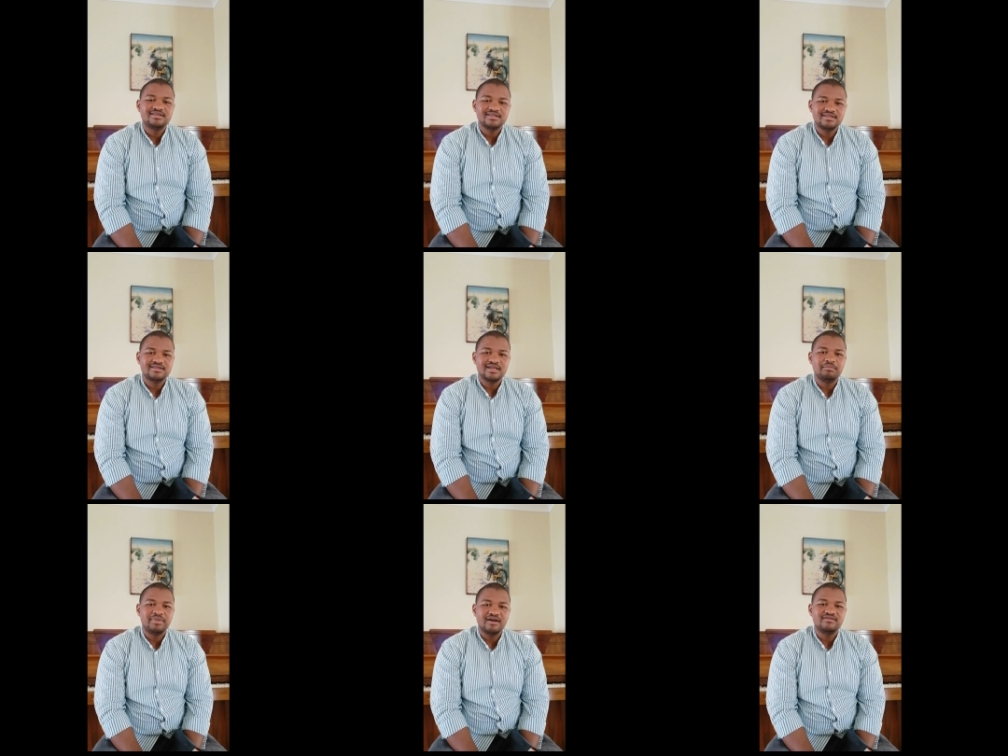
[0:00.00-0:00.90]
it sits
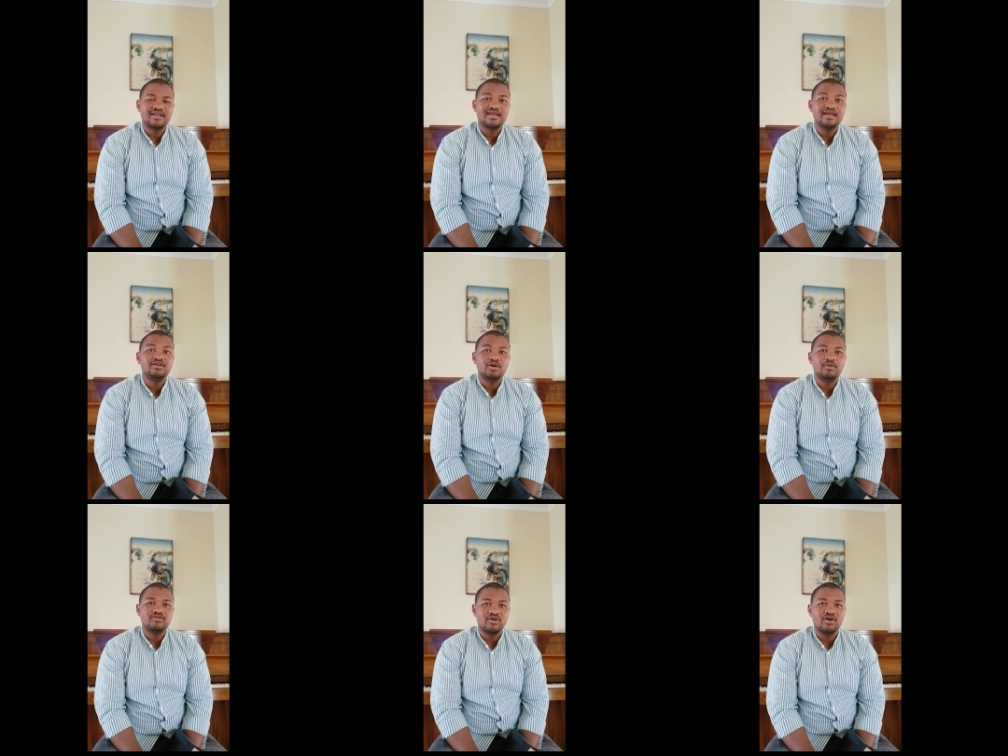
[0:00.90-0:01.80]
above the
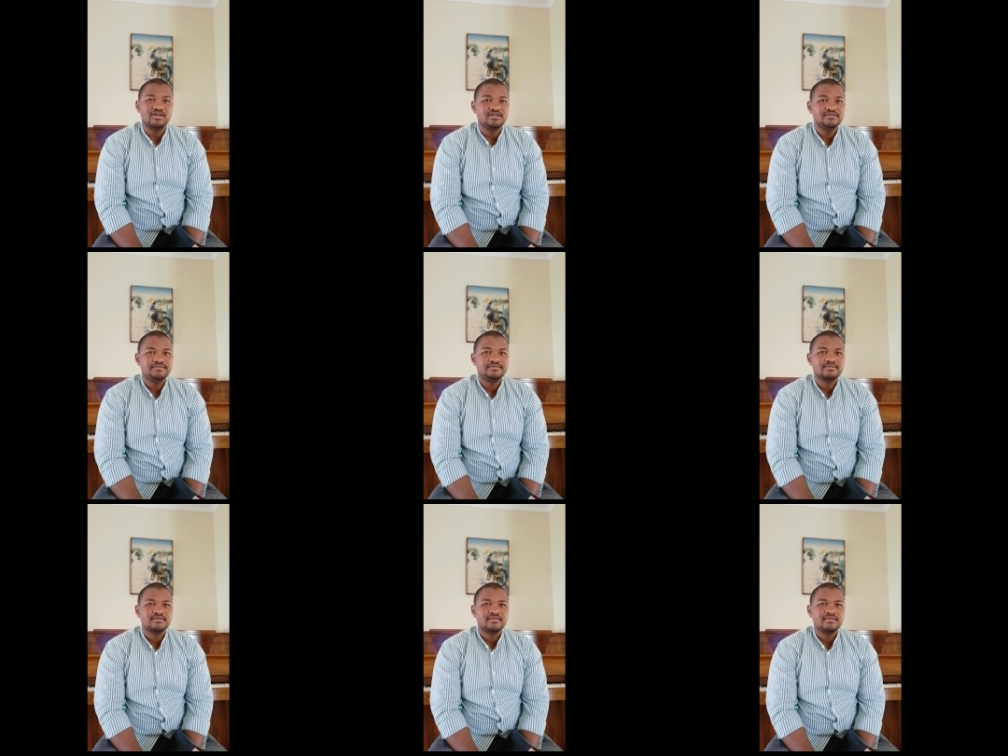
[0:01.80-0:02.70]
kingdom of God.
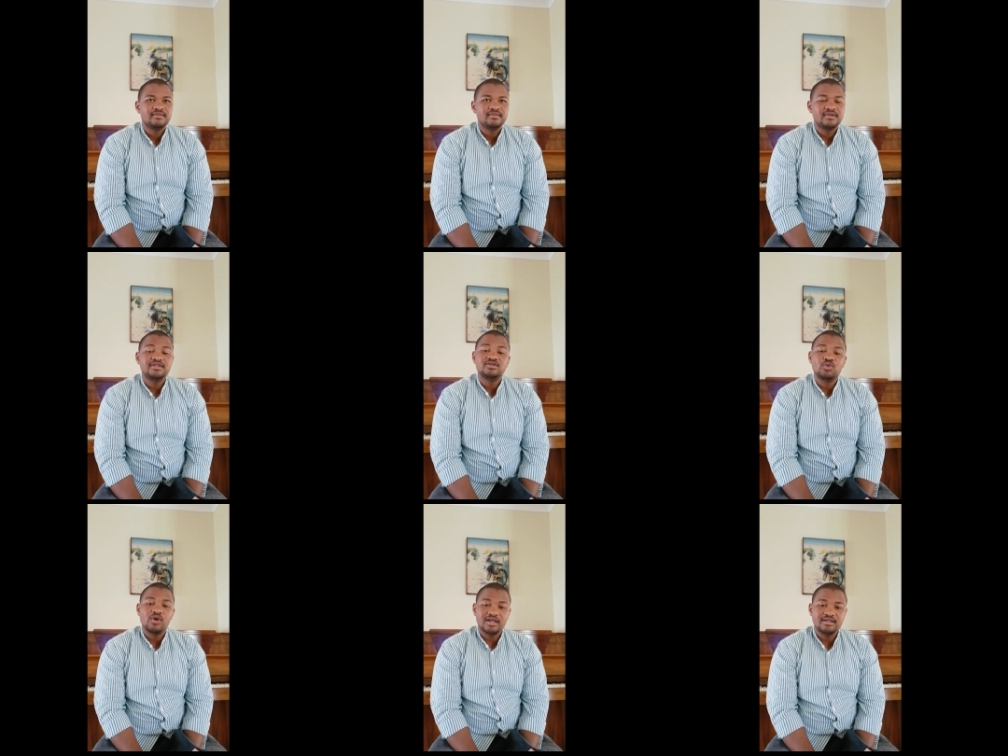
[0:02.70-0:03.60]
This
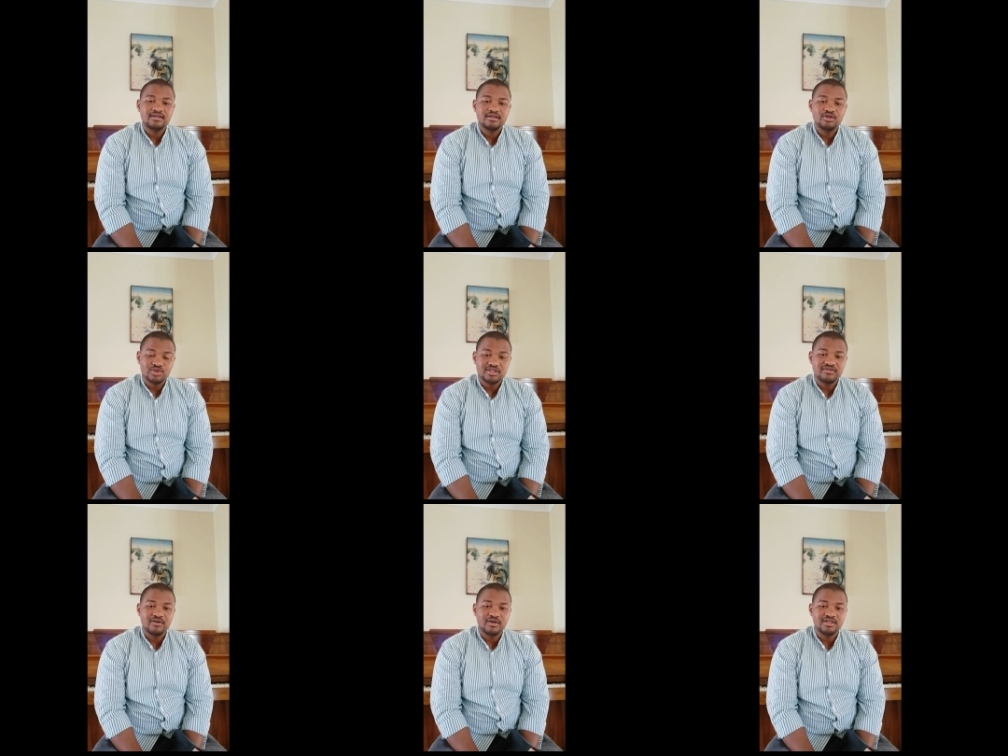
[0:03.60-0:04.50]
is what
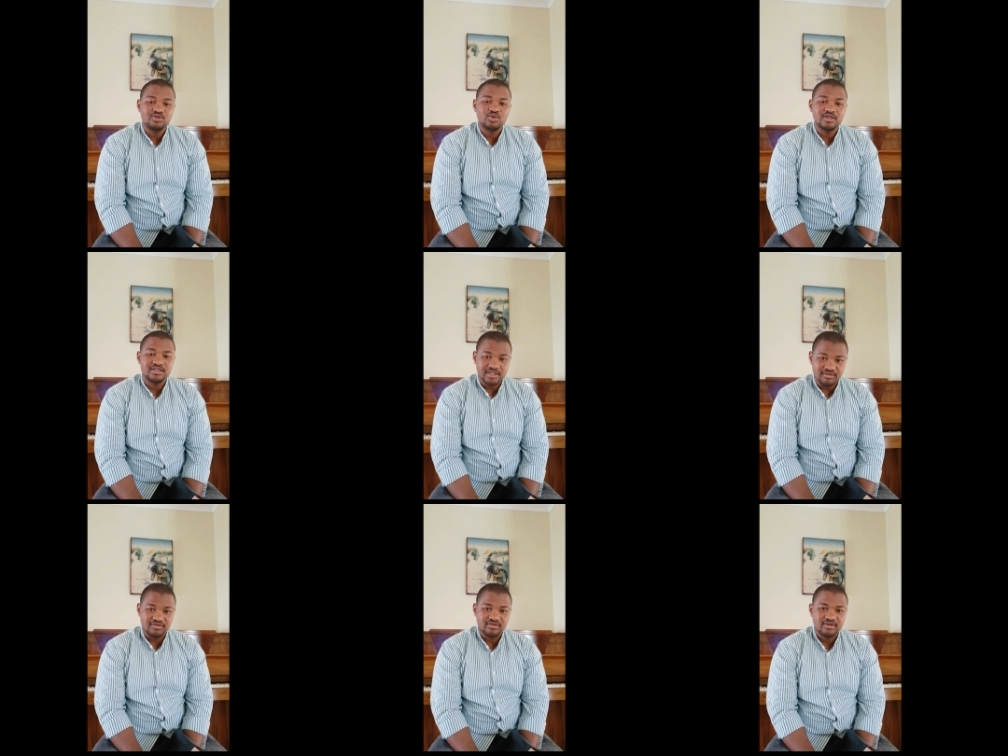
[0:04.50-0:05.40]
Lucifer wanted to
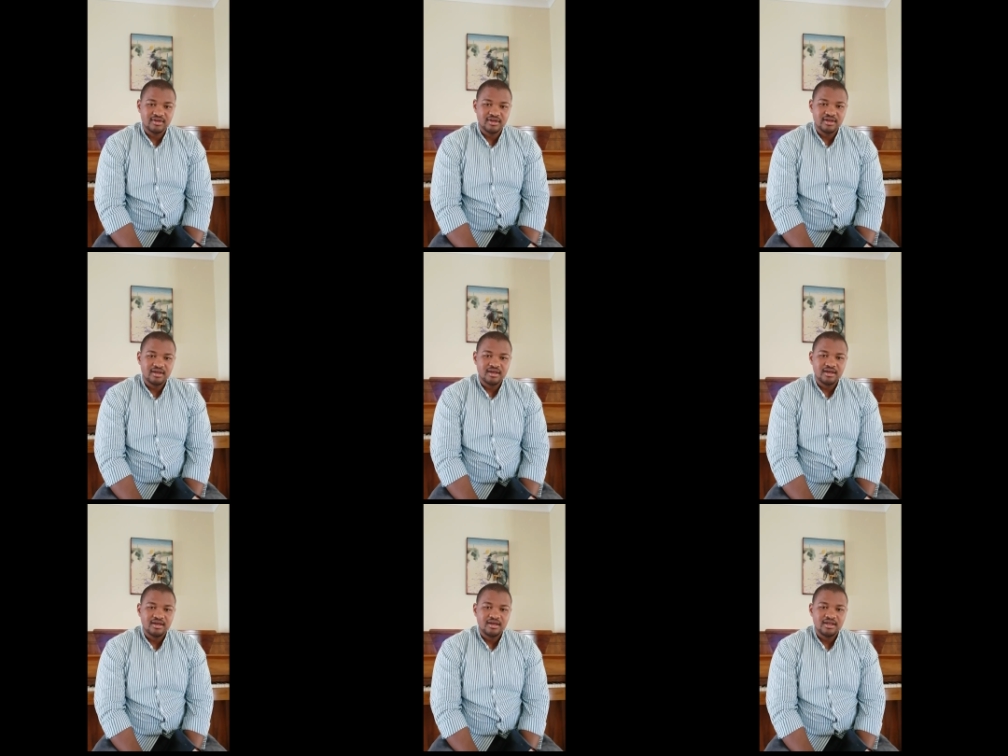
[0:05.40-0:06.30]
achieve.
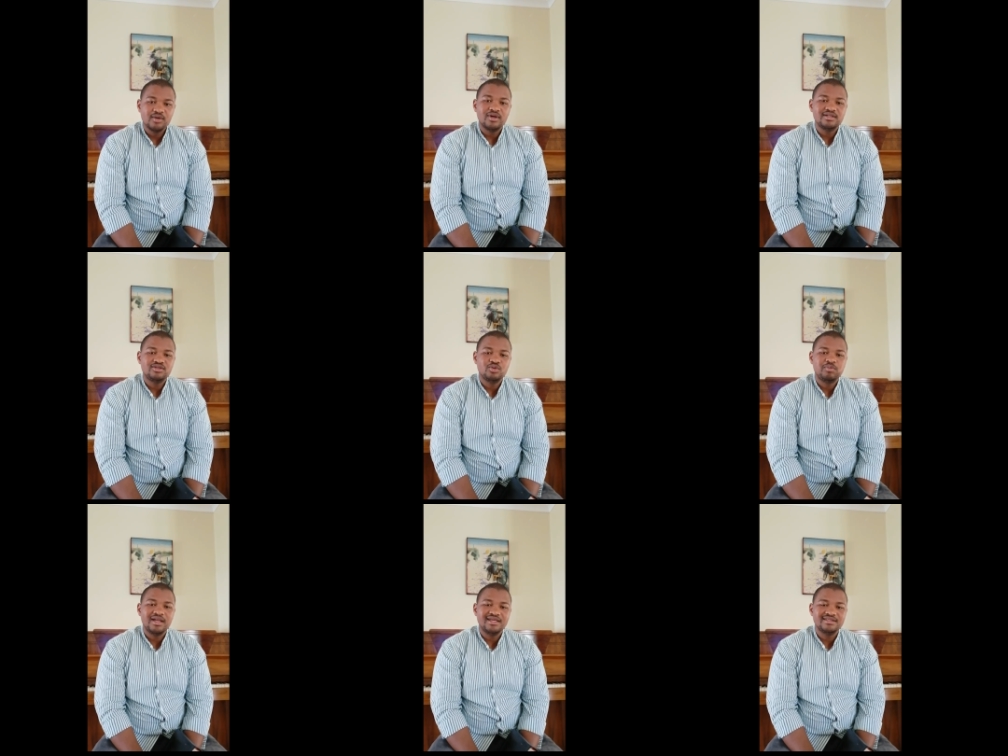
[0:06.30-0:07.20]
He wanted to
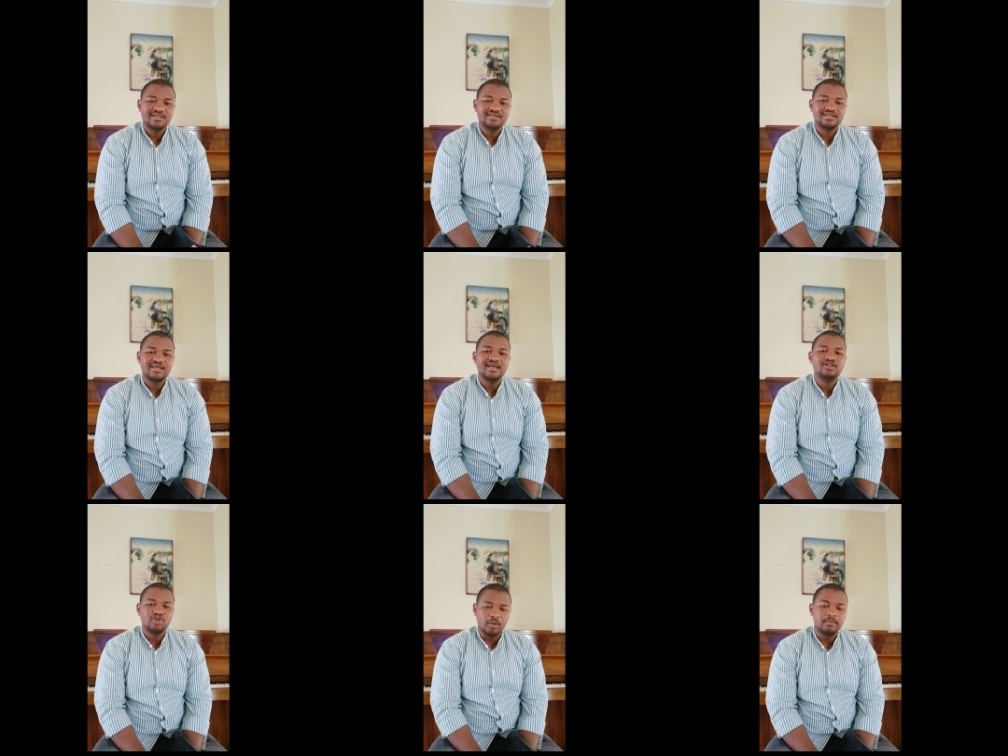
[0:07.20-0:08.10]
place his
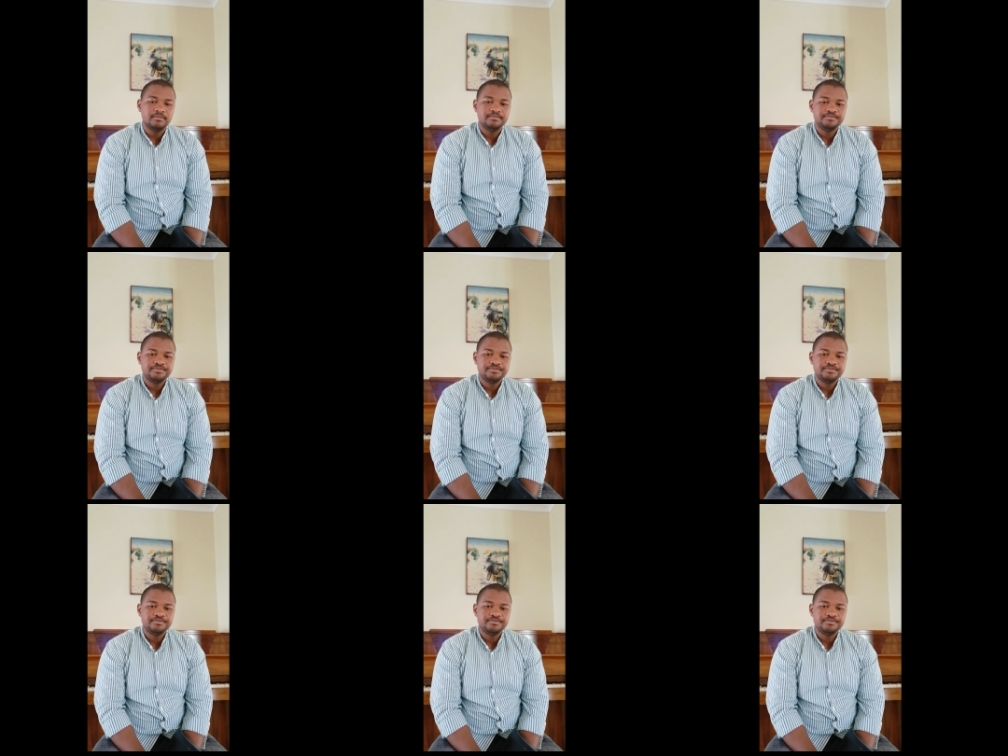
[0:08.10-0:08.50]
kingdom